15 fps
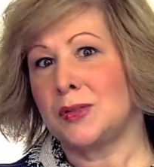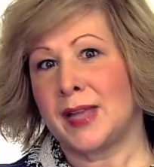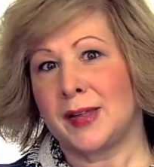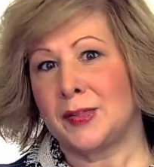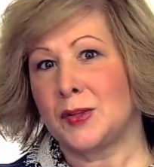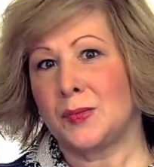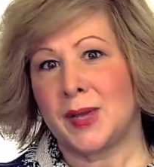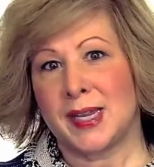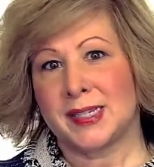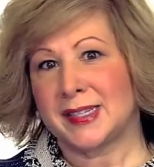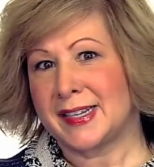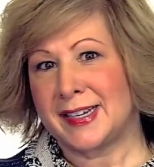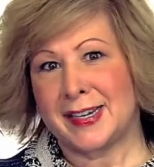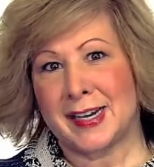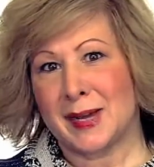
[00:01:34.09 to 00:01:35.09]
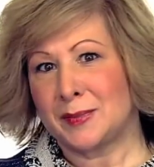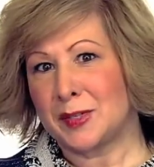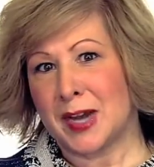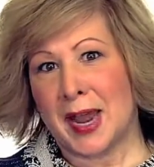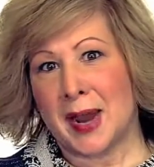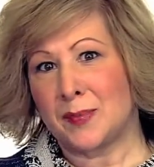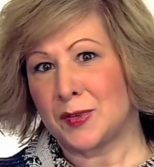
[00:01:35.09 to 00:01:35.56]
let the weeks leading up
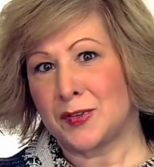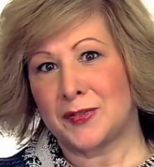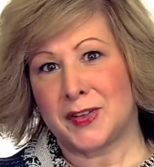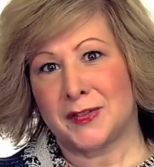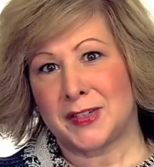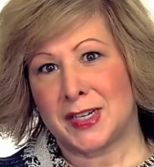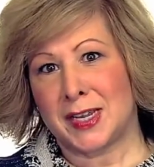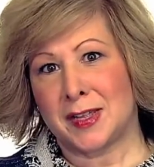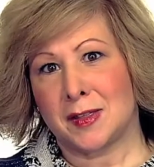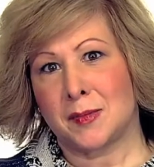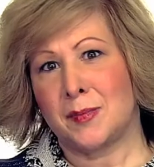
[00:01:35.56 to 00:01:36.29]
to April 15th